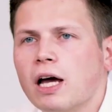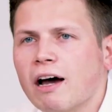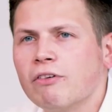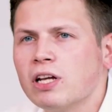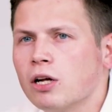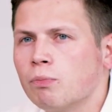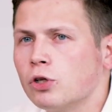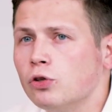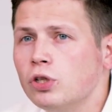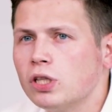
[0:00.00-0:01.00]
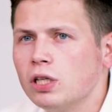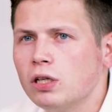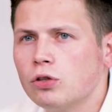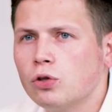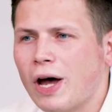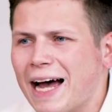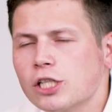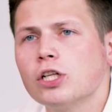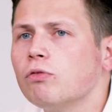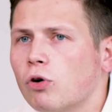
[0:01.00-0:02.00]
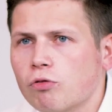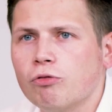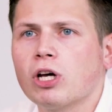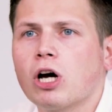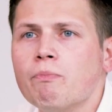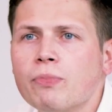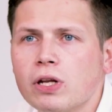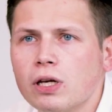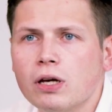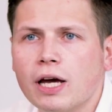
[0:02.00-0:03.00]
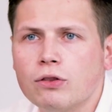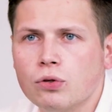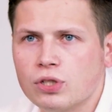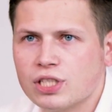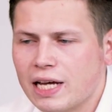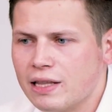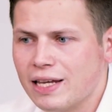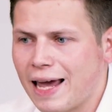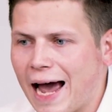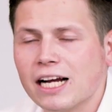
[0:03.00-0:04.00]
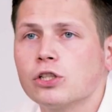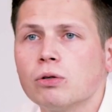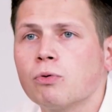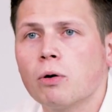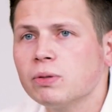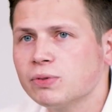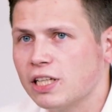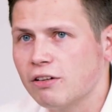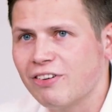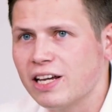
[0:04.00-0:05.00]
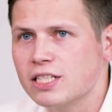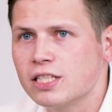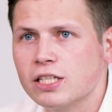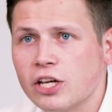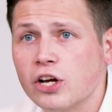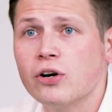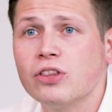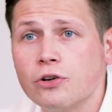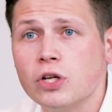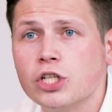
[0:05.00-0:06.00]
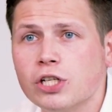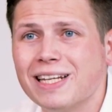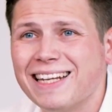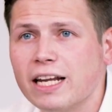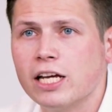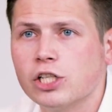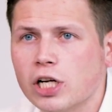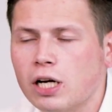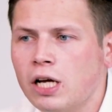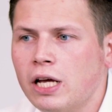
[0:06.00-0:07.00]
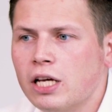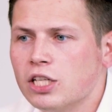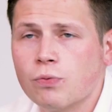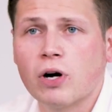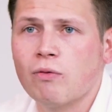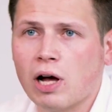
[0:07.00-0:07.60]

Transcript: Having an opportunity to actually work with the company and to understand the actual problems that they face here in the region, in Asia, is very